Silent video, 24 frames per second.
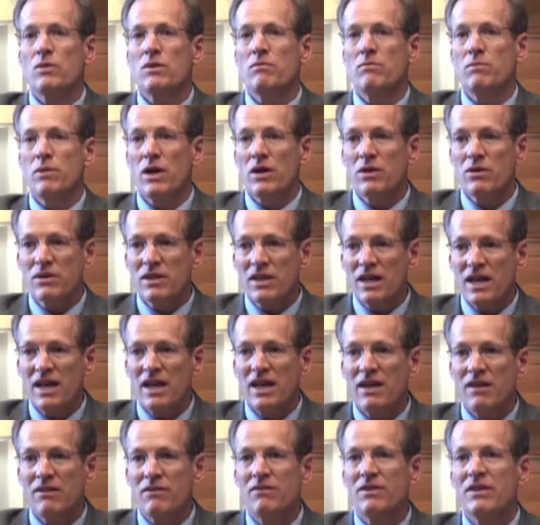we both
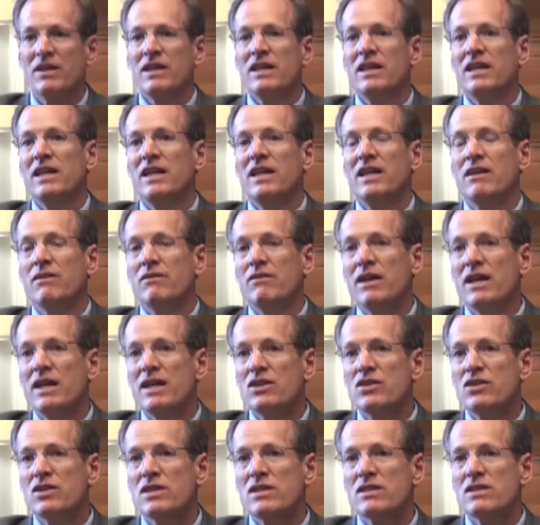have
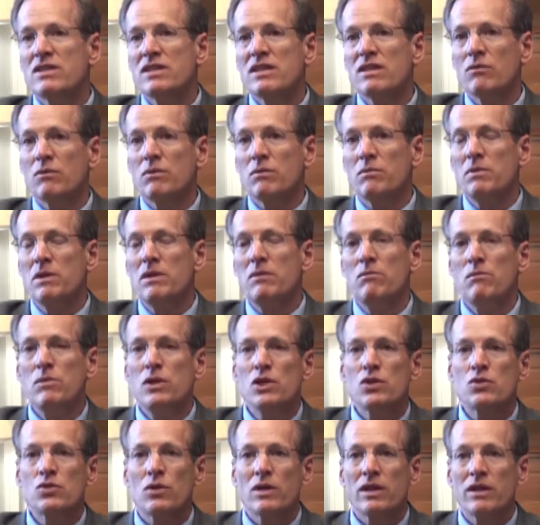innovations that would be
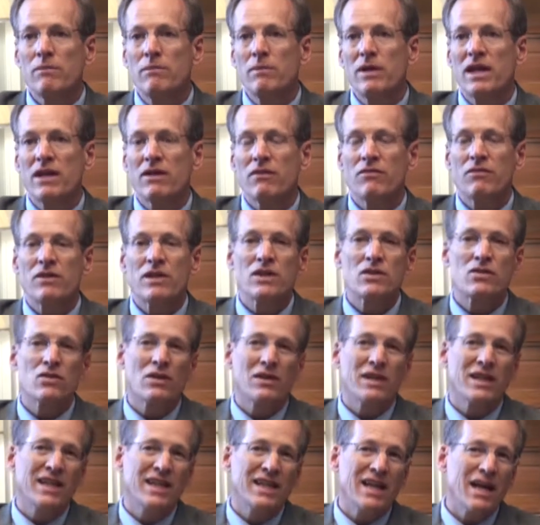mutually
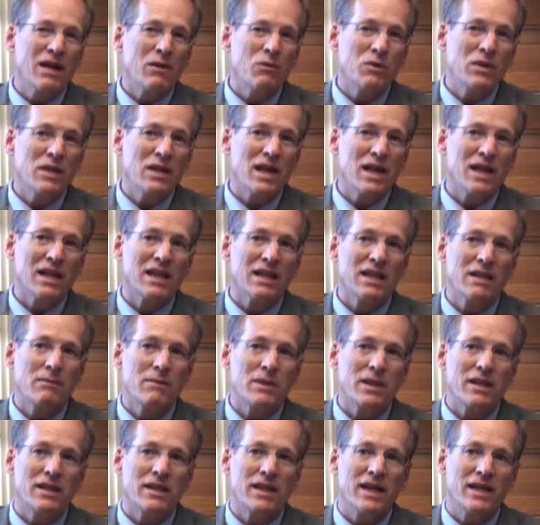beneficial. And I would not
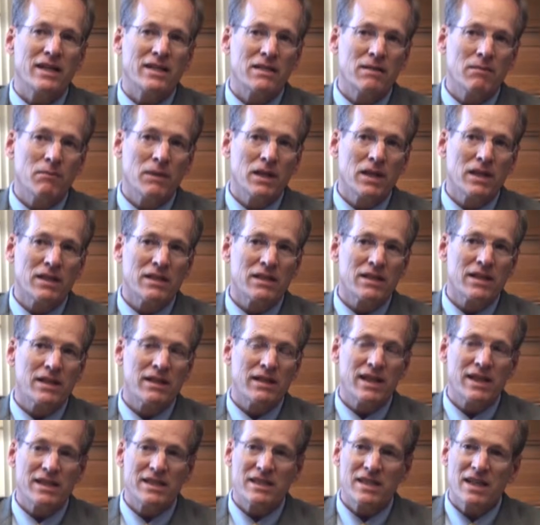limit that to
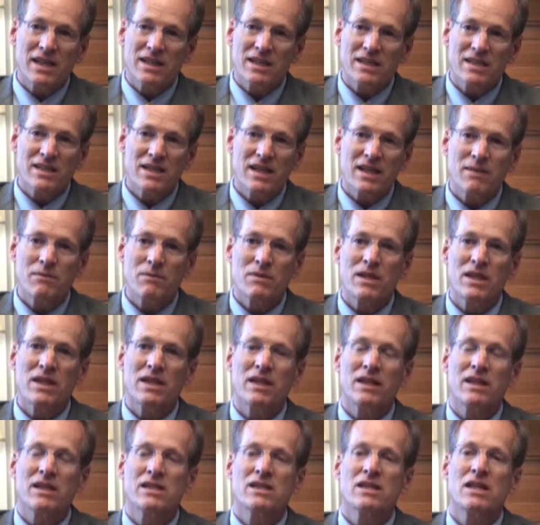military. I'd say the same
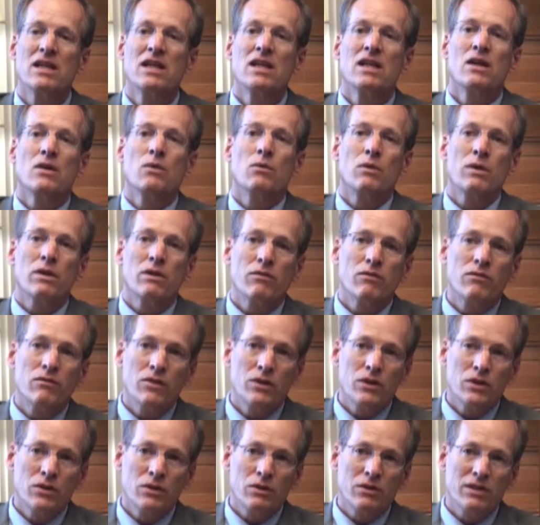thing is with
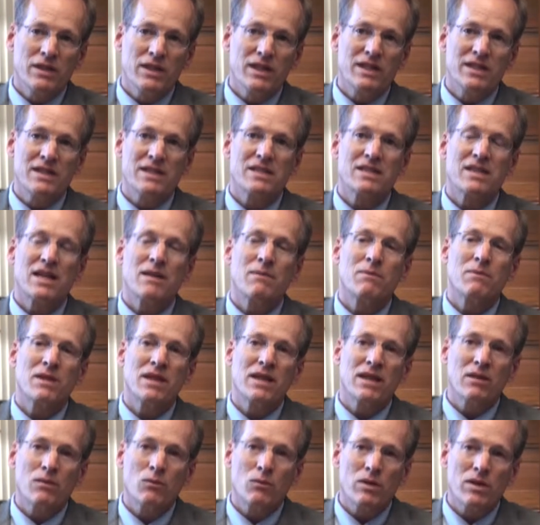food, and the same
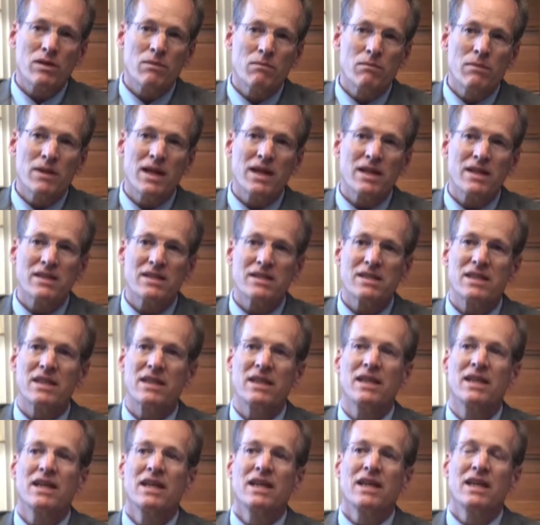thing with
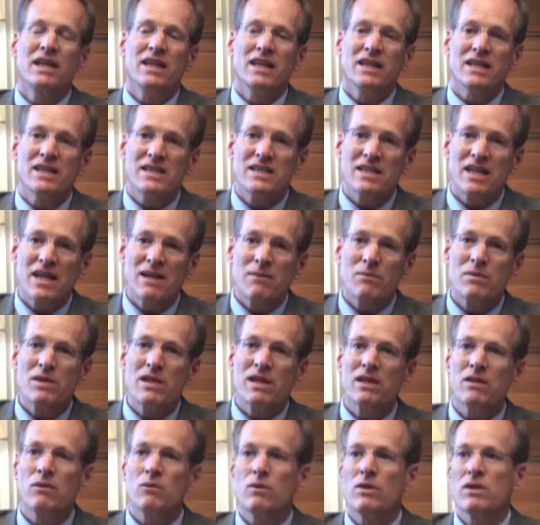medicine, and the same
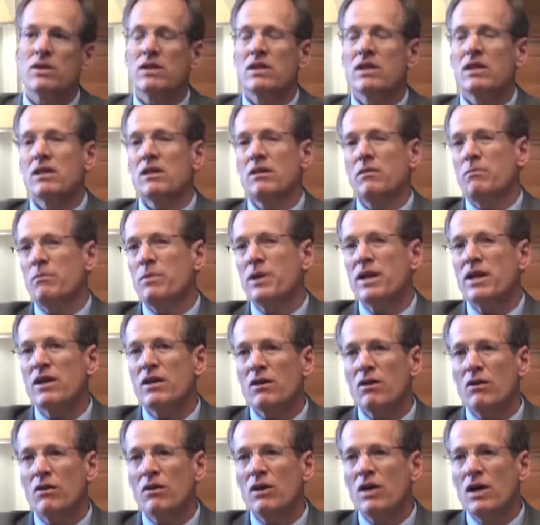thing with
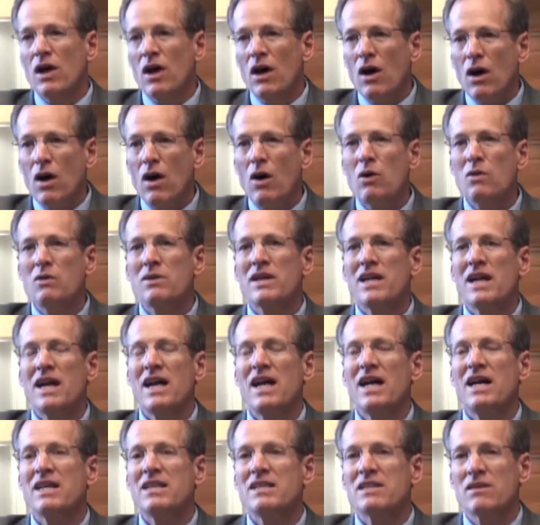apparel. All
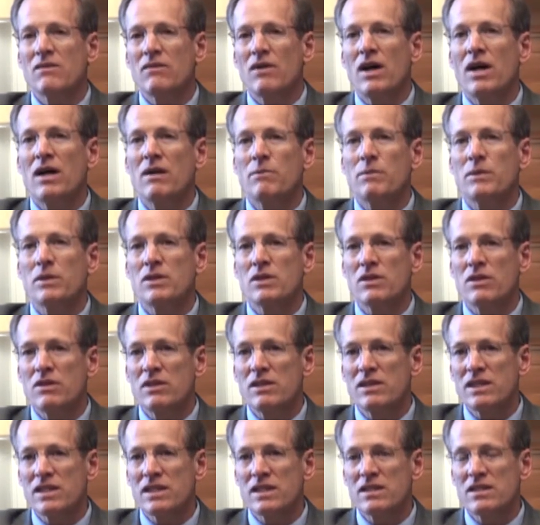kinds of
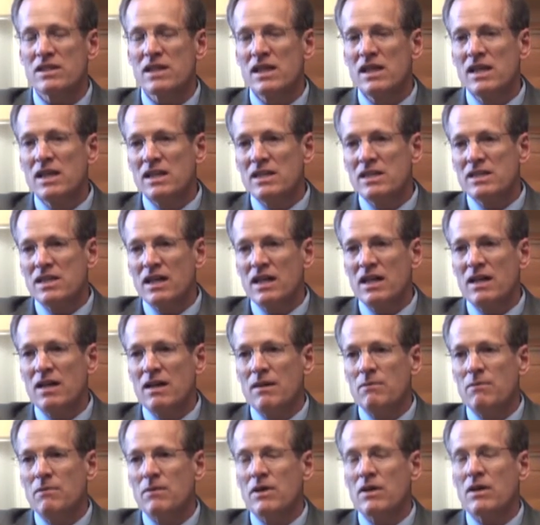opportunities
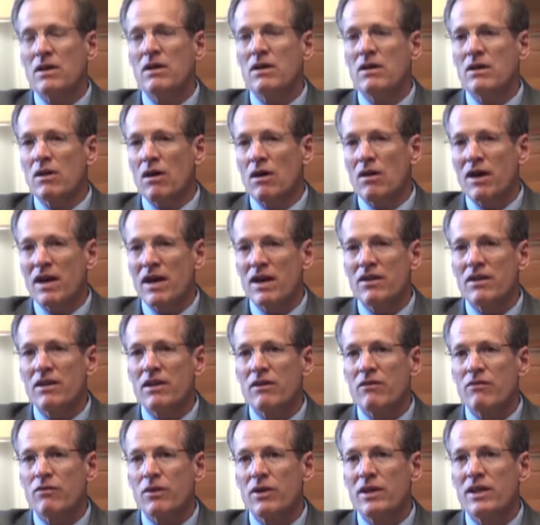are out
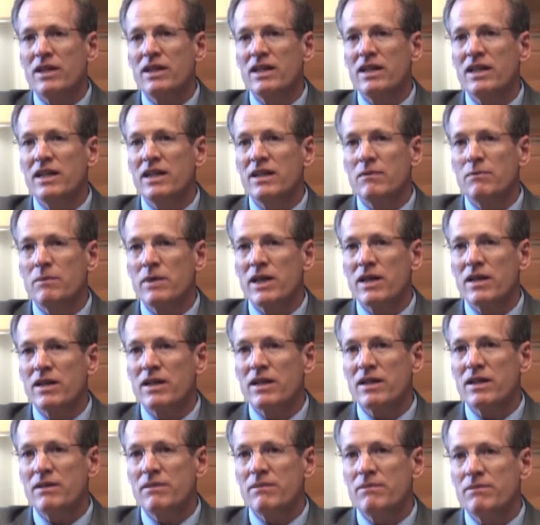there for India and
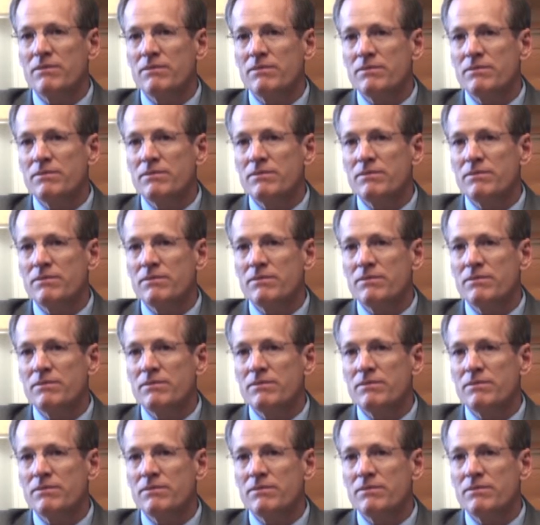America.